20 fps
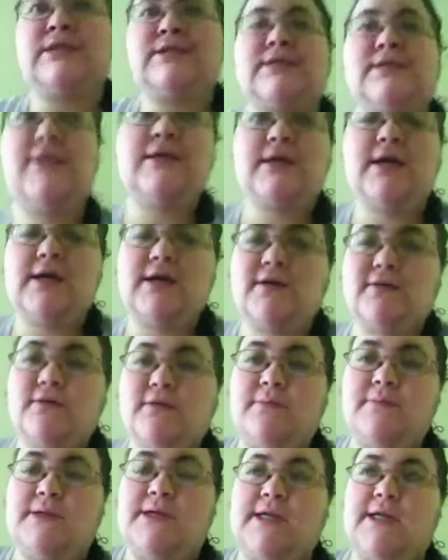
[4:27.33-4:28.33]
yeah,
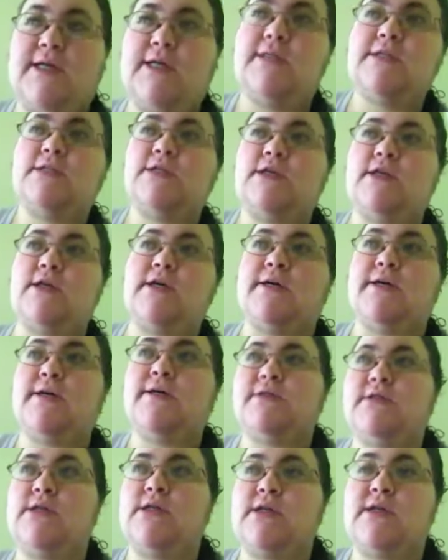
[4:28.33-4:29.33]
but it is good.
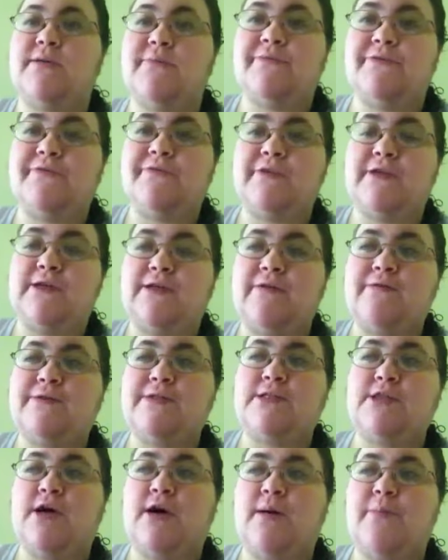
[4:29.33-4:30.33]
That's a good movie. I never
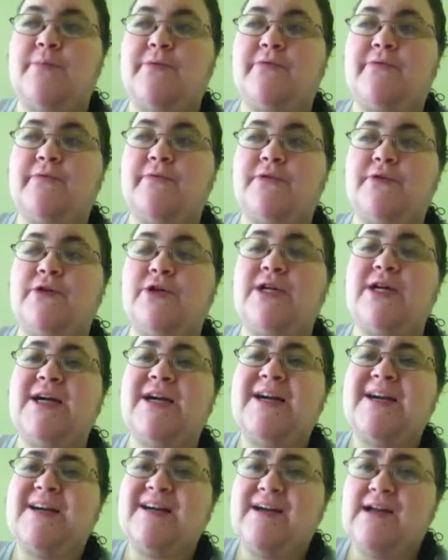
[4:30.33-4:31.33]
saw it before.
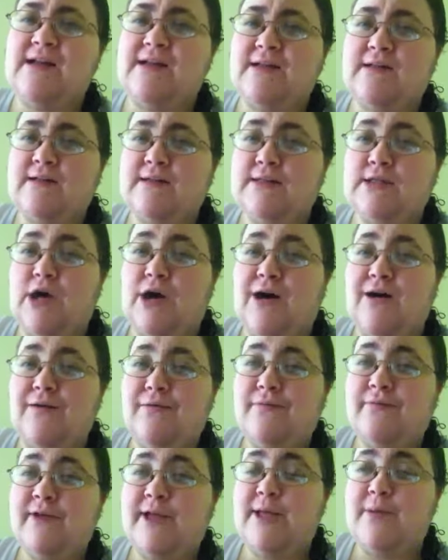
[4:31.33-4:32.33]
It's
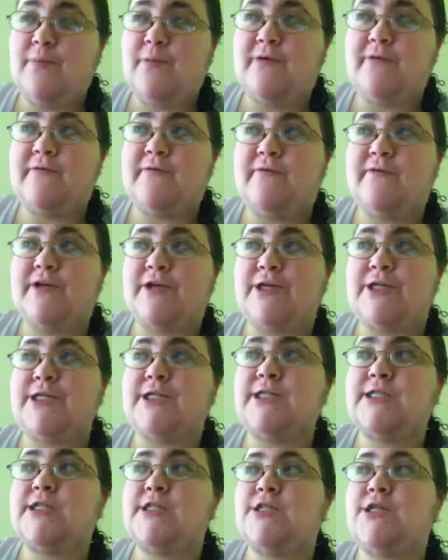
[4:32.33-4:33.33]
off April 1st,
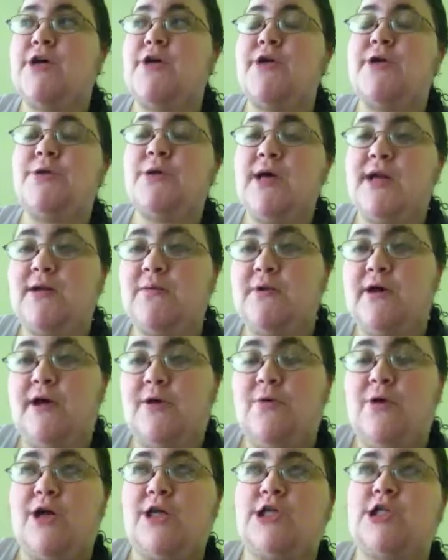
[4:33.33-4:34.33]
so that's kind of why I
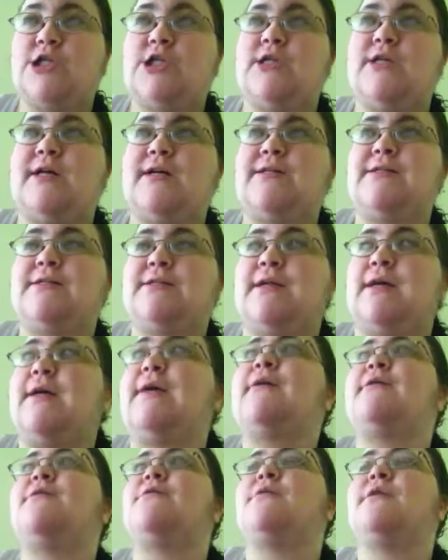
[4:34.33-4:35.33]
watched it last night.
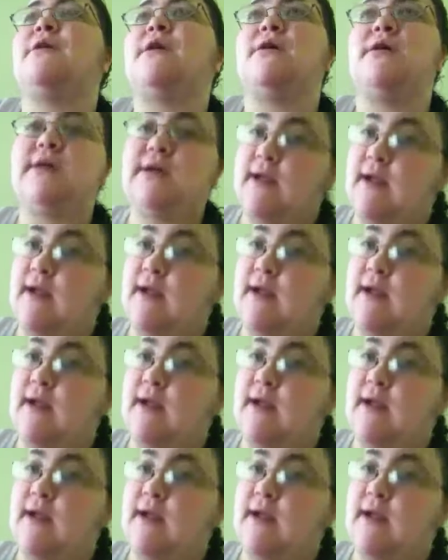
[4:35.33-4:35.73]
Because I was like, okay.